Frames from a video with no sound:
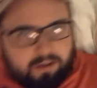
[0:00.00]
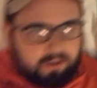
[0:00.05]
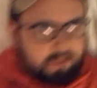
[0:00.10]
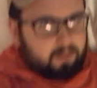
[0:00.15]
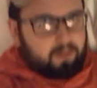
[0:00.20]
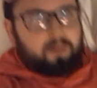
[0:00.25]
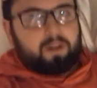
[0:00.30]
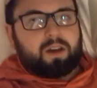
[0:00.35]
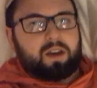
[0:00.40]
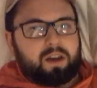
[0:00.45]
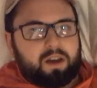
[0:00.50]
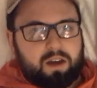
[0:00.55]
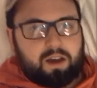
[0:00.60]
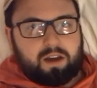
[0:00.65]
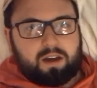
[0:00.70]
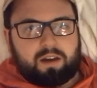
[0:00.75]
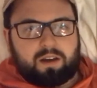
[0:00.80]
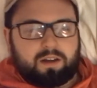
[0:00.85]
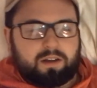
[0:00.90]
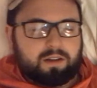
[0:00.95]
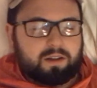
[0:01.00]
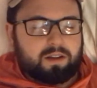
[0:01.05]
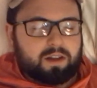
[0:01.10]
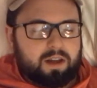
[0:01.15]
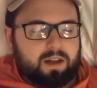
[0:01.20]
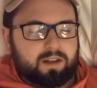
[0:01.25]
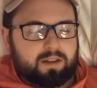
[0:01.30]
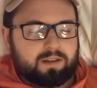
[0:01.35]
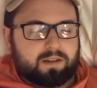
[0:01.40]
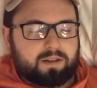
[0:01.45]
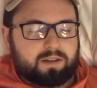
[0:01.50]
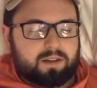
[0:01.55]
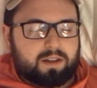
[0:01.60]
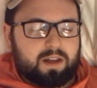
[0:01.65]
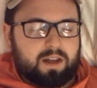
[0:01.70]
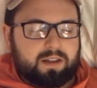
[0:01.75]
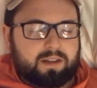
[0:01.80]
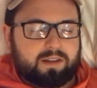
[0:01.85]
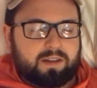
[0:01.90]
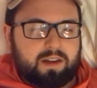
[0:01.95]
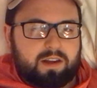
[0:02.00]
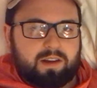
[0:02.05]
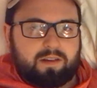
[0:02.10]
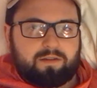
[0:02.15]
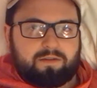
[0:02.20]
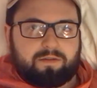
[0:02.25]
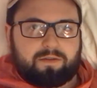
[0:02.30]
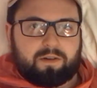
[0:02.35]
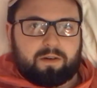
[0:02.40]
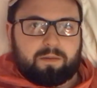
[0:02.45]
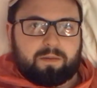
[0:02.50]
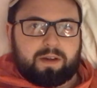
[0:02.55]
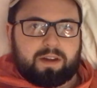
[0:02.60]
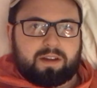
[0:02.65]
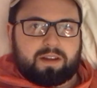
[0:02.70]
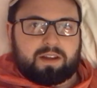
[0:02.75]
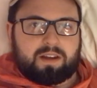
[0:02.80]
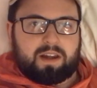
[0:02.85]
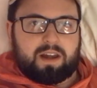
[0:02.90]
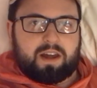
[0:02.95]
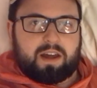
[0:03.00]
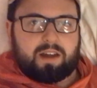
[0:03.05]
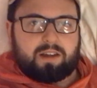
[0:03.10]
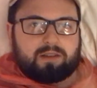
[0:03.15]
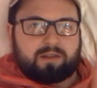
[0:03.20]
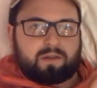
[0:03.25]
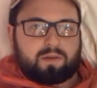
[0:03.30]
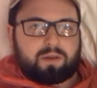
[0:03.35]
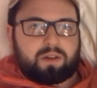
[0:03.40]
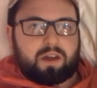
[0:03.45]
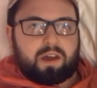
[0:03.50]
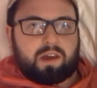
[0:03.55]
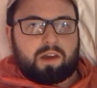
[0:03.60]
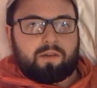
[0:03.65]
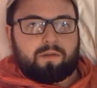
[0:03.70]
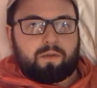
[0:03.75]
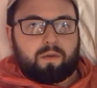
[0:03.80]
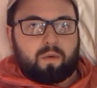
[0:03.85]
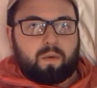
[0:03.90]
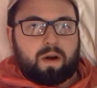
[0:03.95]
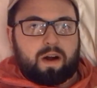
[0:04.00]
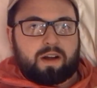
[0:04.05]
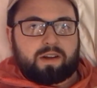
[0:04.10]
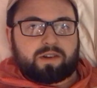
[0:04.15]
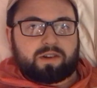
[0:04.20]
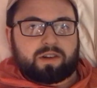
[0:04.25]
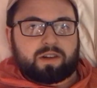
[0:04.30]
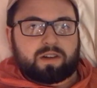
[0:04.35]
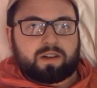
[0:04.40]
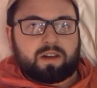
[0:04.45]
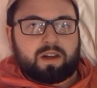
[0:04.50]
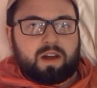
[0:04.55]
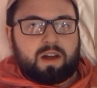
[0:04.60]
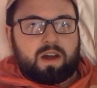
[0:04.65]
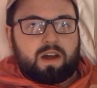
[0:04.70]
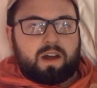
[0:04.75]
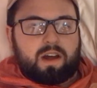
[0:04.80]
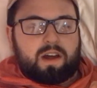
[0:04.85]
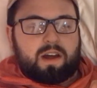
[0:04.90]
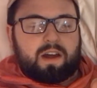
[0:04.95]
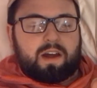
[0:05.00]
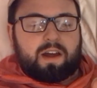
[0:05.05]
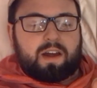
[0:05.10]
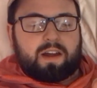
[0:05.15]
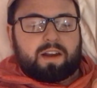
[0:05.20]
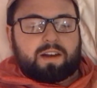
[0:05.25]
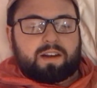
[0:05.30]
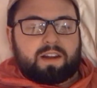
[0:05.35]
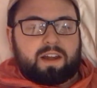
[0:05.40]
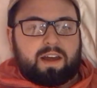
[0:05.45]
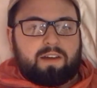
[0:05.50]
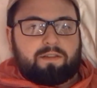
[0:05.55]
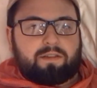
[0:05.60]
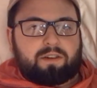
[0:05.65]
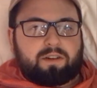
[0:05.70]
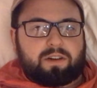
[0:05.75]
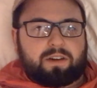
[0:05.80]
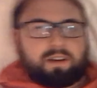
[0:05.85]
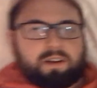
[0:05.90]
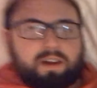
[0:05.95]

Okay, that's that's it for me today. So thank you for watching and have a good